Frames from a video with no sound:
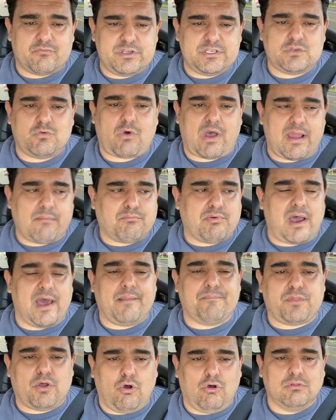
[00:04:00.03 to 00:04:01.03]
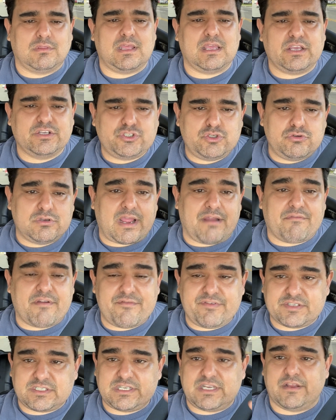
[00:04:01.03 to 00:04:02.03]
The reason why I brought up the whole thing is you never
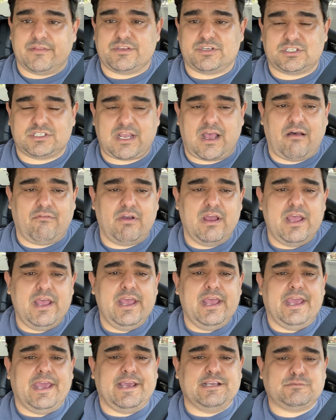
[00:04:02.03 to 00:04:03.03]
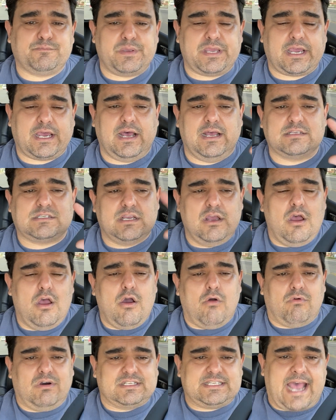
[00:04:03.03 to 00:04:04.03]
even see it on the shelf is because
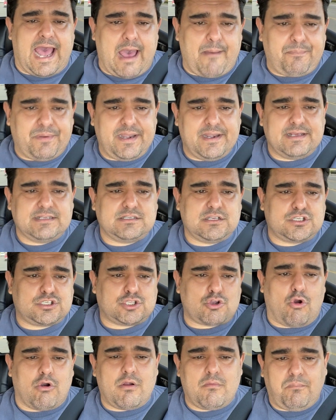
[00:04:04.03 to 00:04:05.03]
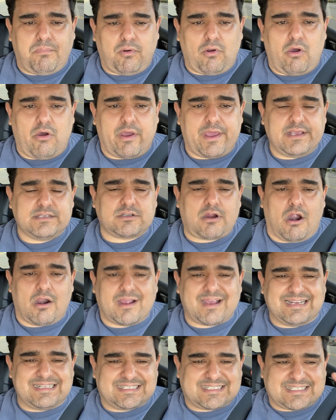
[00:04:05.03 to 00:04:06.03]
what's happening is the store employees
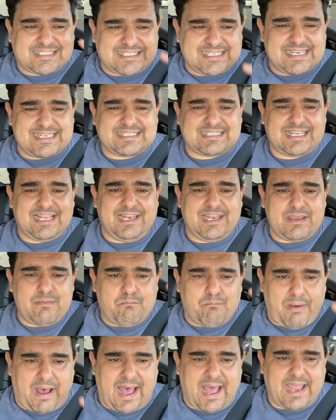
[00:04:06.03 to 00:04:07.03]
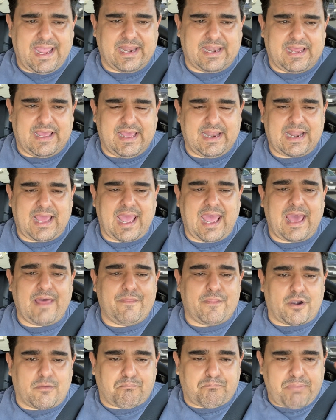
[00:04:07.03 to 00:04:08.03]
are consistently buying it
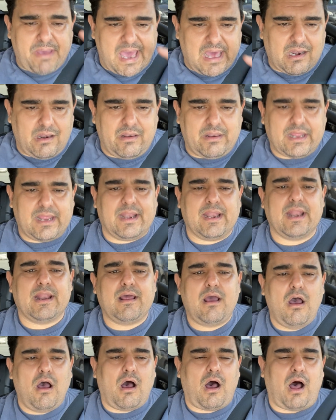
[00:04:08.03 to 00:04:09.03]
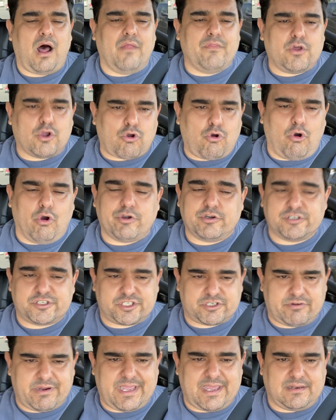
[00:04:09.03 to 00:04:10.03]
and they're peddling it on the corner
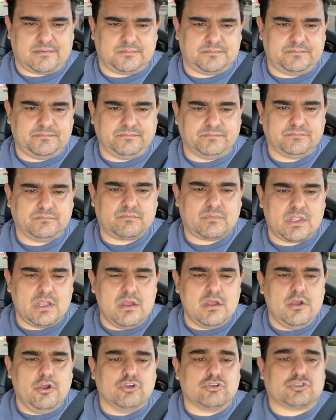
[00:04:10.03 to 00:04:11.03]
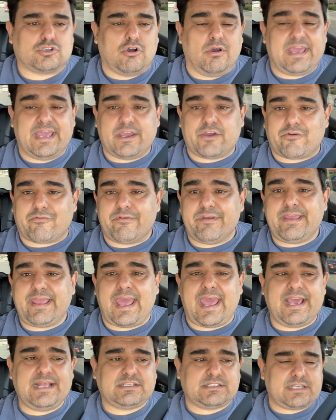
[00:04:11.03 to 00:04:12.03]
street. So it
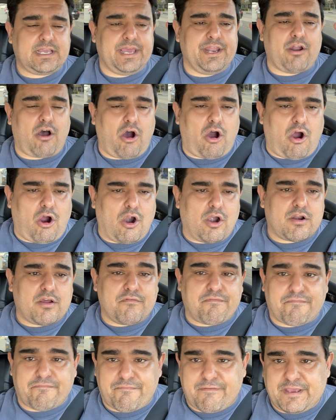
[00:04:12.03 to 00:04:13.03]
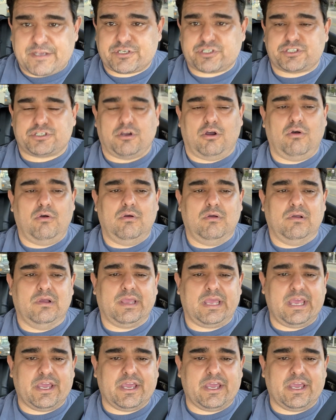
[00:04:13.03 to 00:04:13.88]
creates an artificial